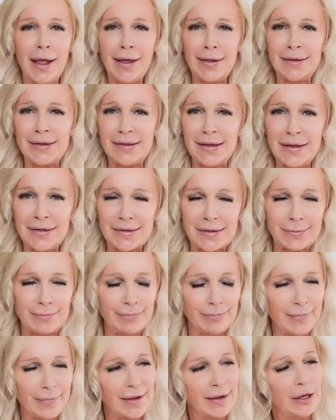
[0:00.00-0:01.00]
And since
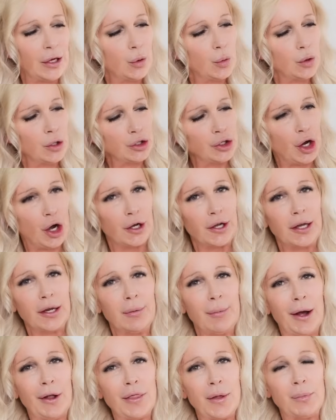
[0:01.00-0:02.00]
we're talking
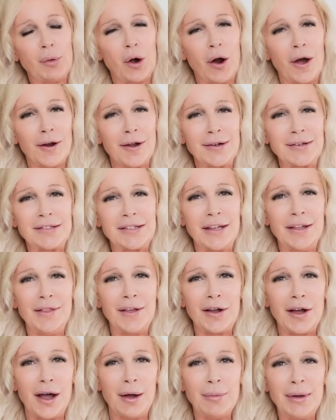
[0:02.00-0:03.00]
about the products in
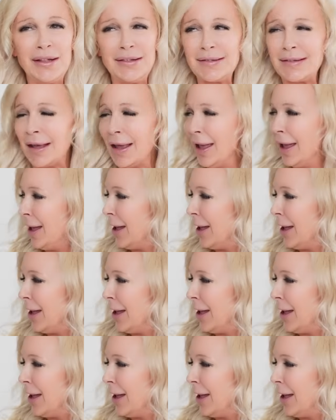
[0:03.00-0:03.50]
the comments,